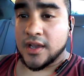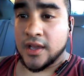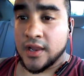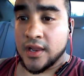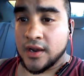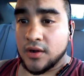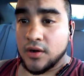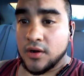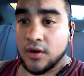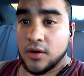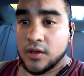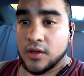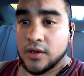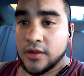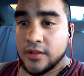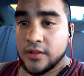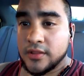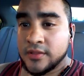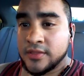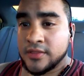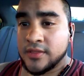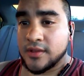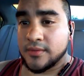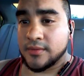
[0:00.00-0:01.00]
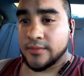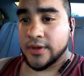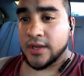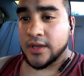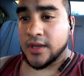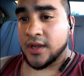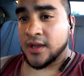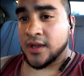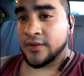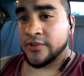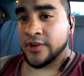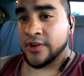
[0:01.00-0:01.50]
and oh, another thing,
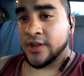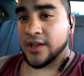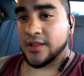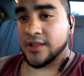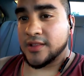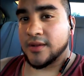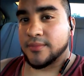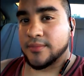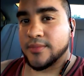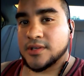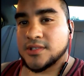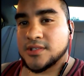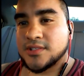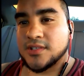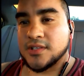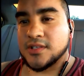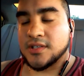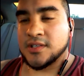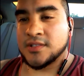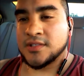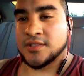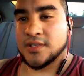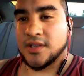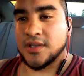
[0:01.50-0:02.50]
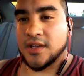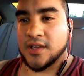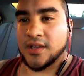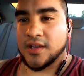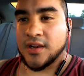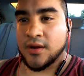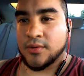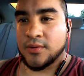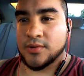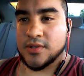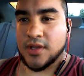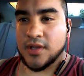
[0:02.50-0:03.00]
man, I haven't had that much to eat today,
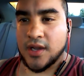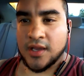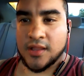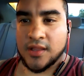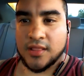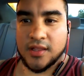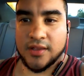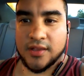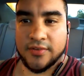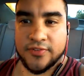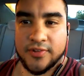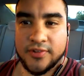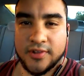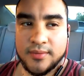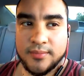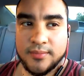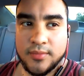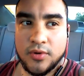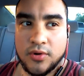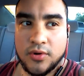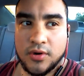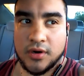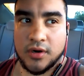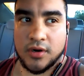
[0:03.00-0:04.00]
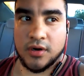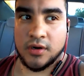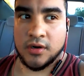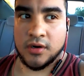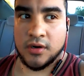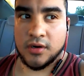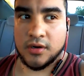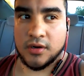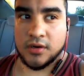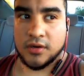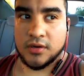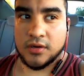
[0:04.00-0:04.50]
and I was I lifted more
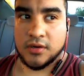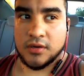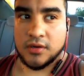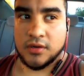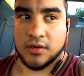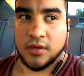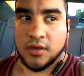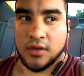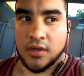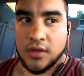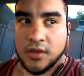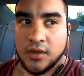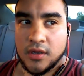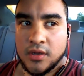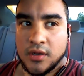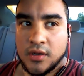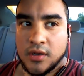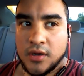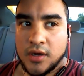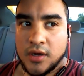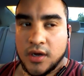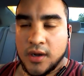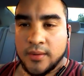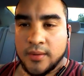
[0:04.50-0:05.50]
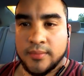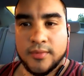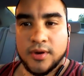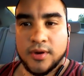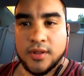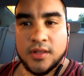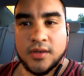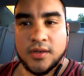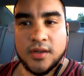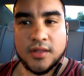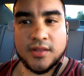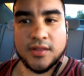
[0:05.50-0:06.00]
I'm
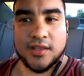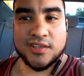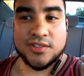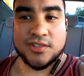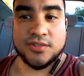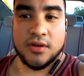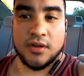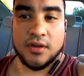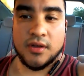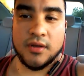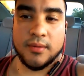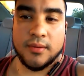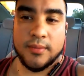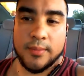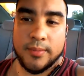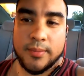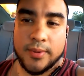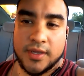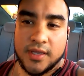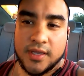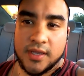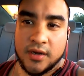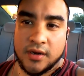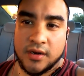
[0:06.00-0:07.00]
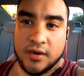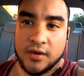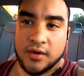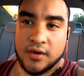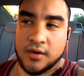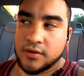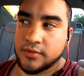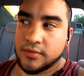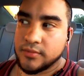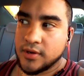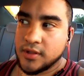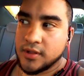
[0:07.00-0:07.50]
really not that strong. I'm a beginner,
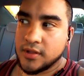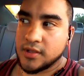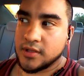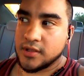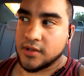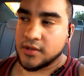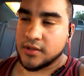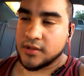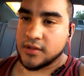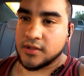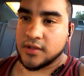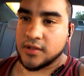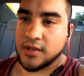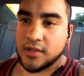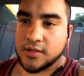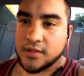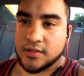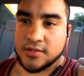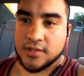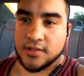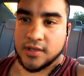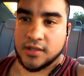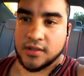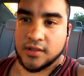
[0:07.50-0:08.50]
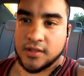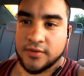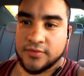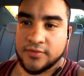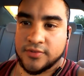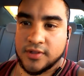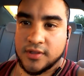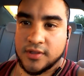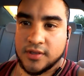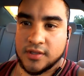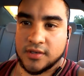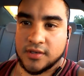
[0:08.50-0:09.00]
really, in the at
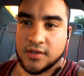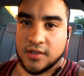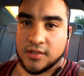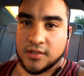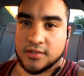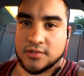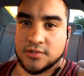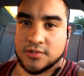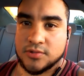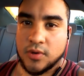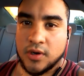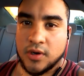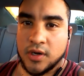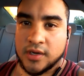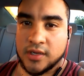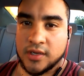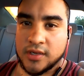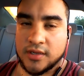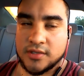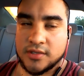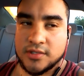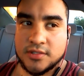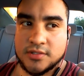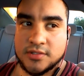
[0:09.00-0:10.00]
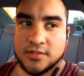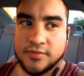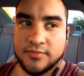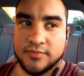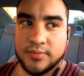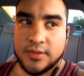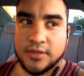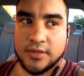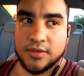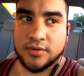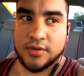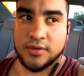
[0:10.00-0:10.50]
deadlifting and, and squatting. I just have
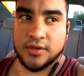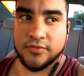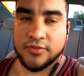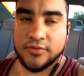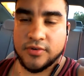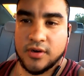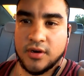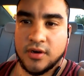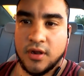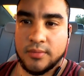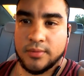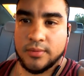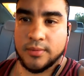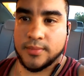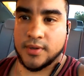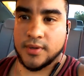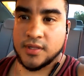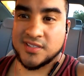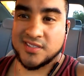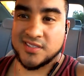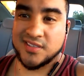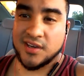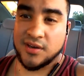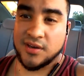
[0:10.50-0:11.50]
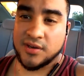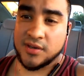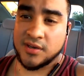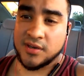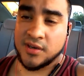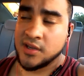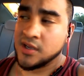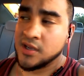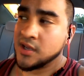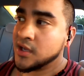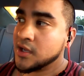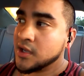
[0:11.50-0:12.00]
been doing it for a couple months now, and
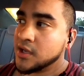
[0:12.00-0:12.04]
